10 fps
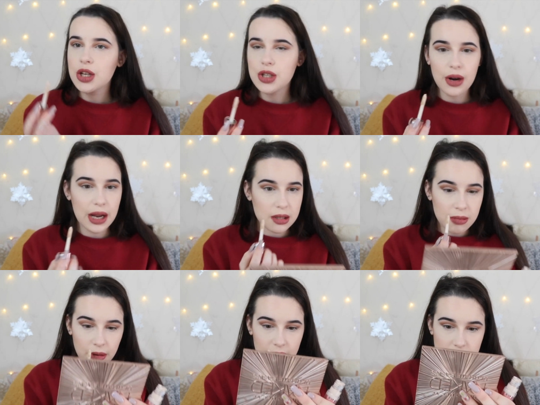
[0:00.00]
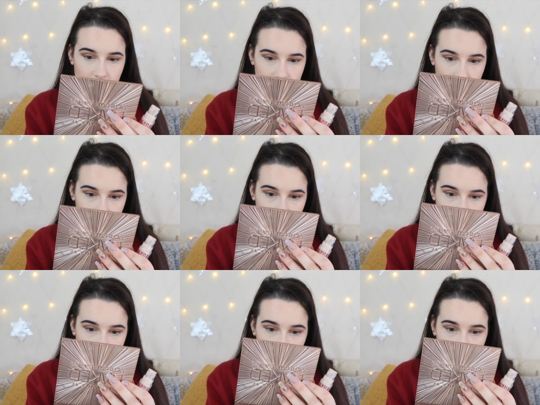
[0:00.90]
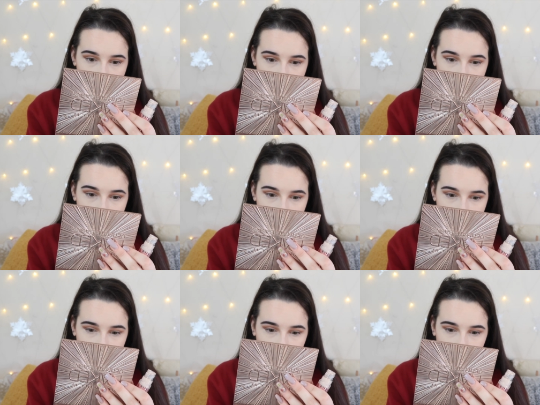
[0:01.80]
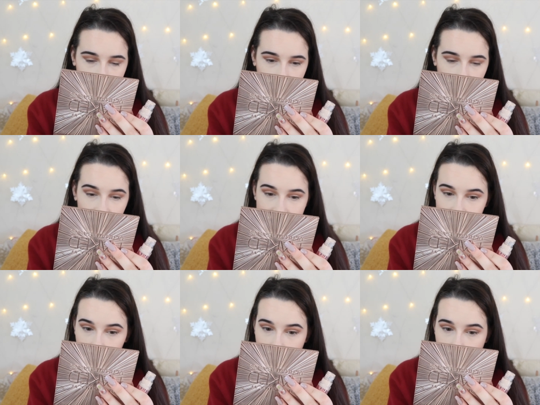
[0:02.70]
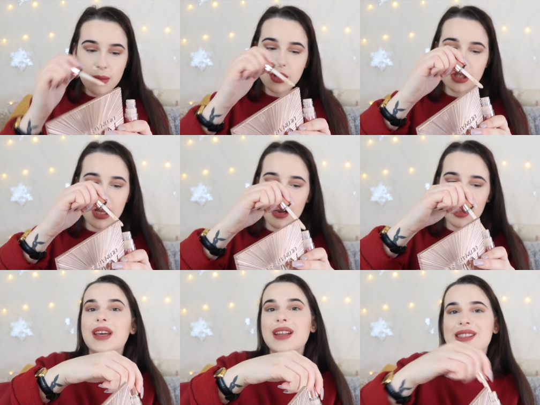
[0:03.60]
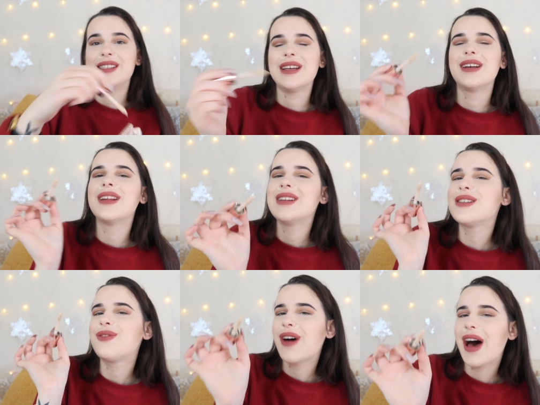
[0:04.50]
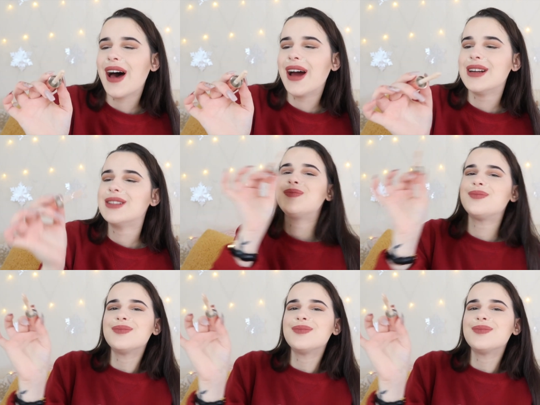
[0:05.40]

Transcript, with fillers: Don't ask me what the technical names are. I'm not gonna even go into it. I'm just gonna conceal and define.